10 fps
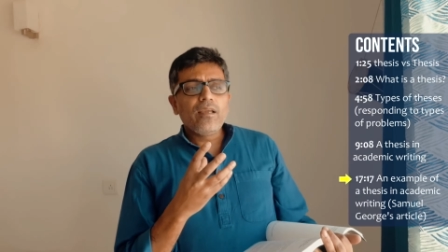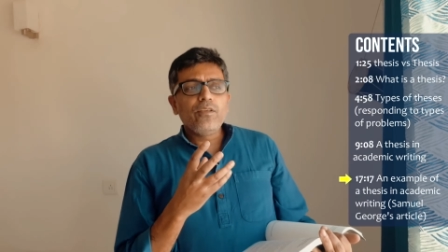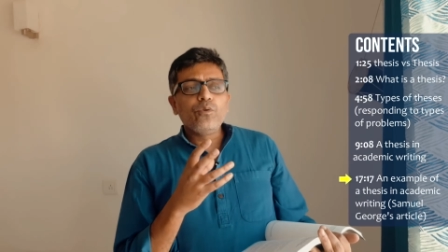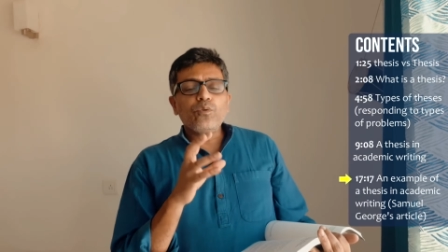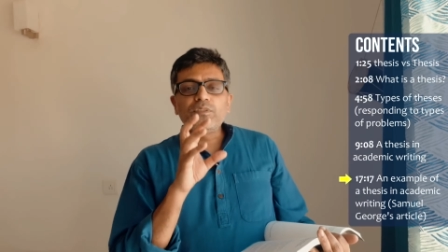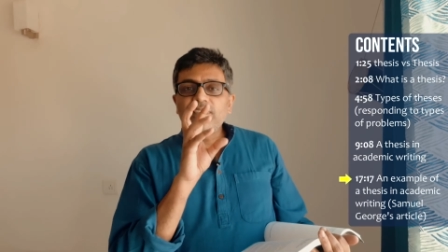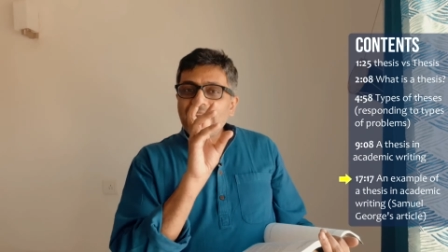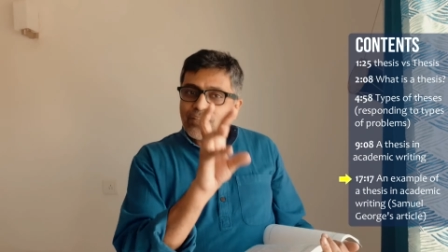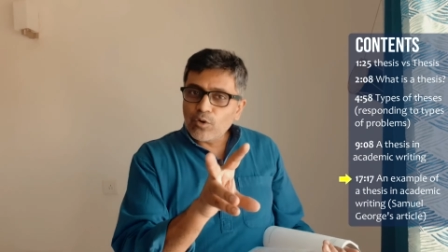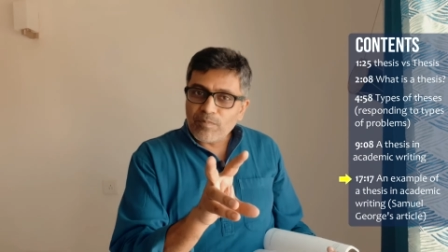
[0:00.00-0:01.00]
you
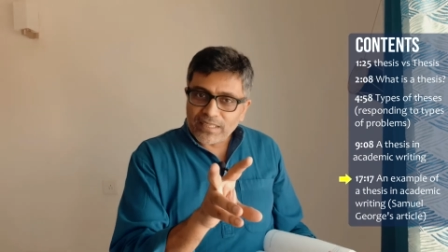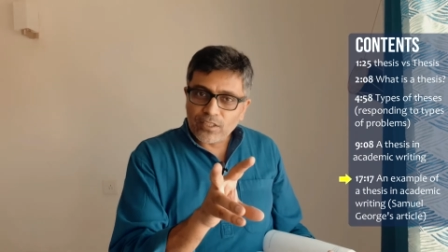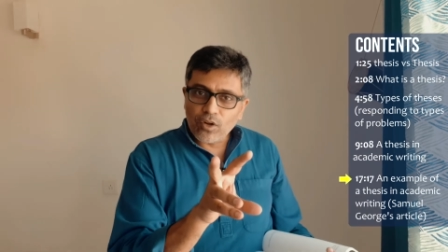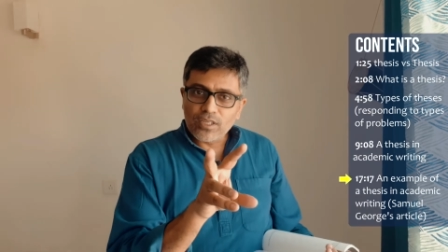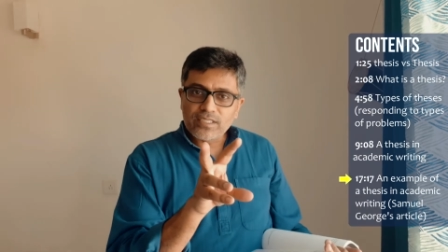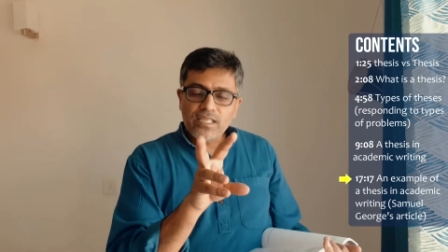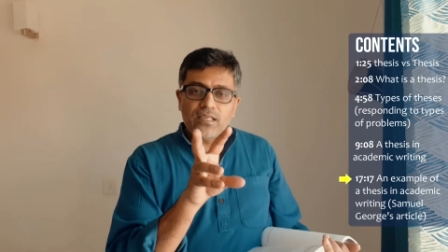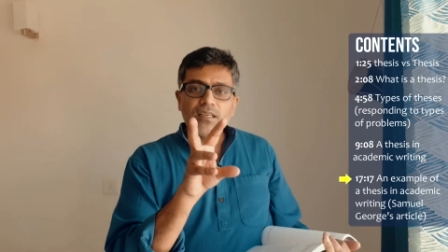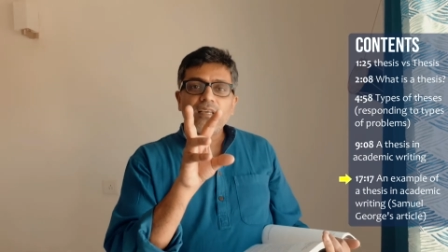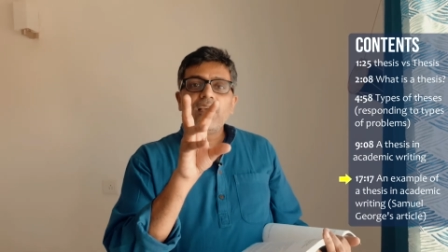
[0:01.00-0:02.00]
state your
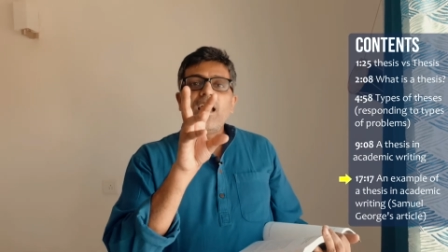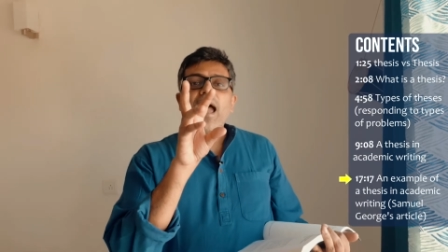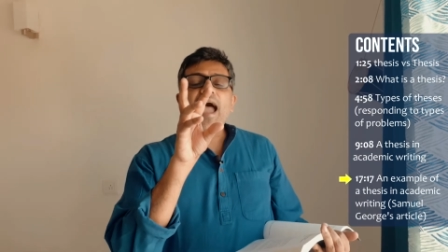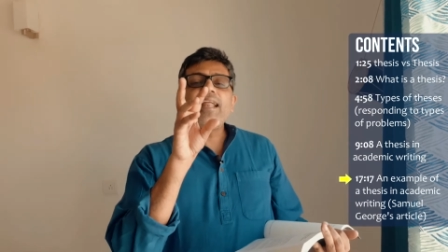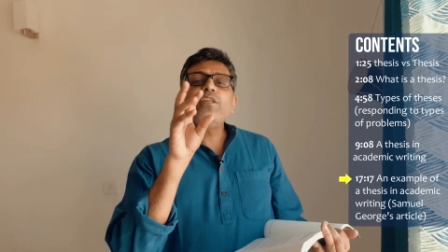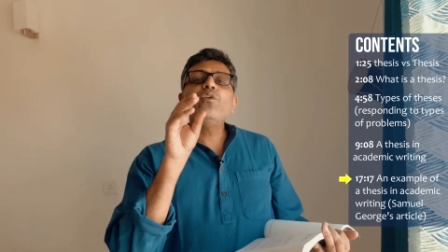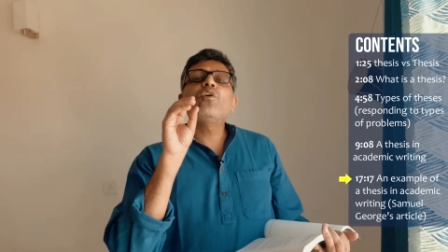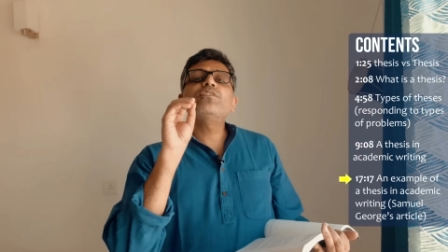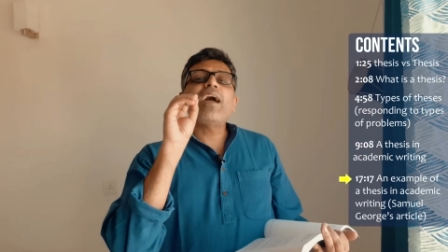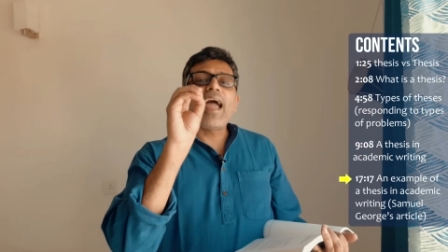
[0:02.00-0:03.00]
methodology, and you'll
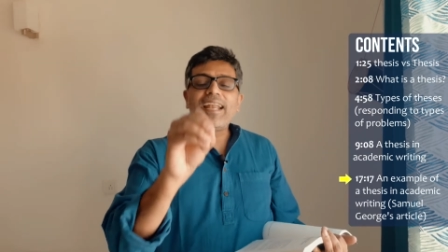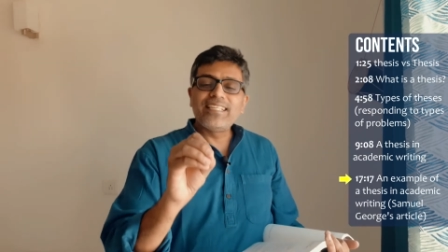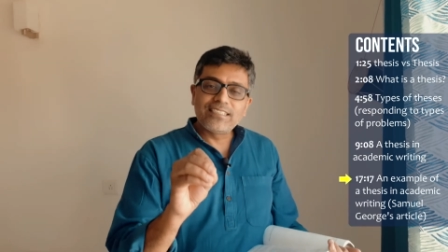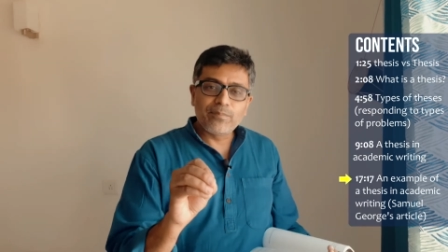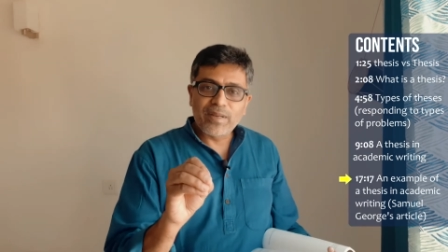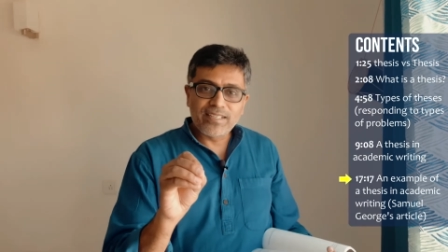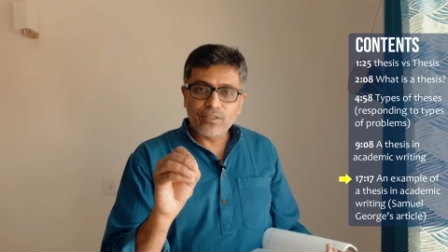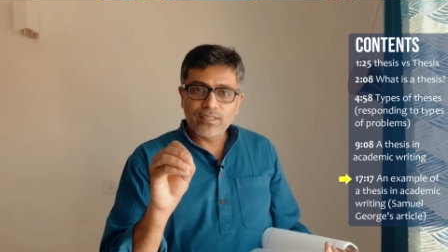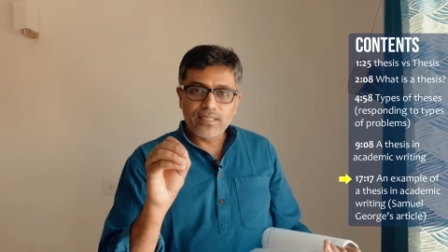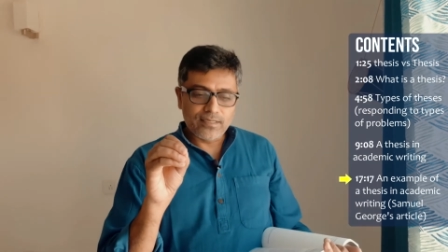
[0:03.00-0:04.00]
also anticipate
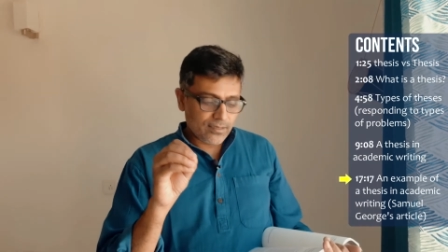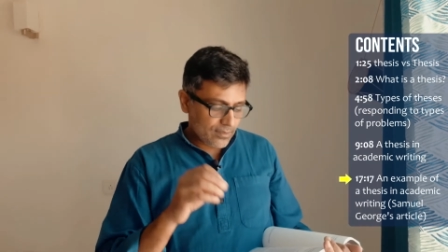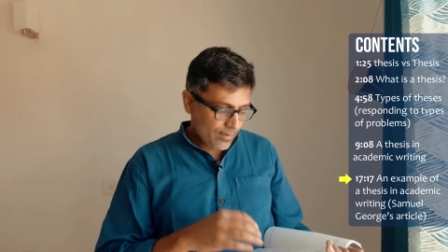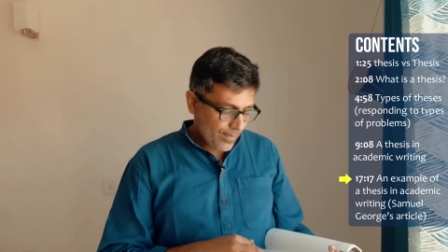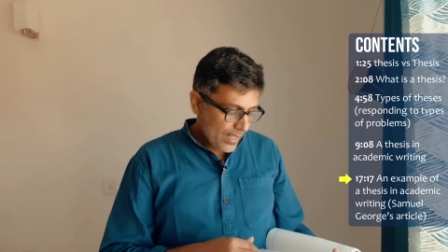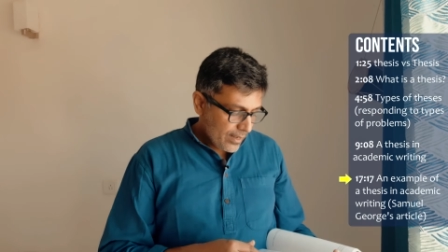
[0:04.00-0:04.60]
your thesis.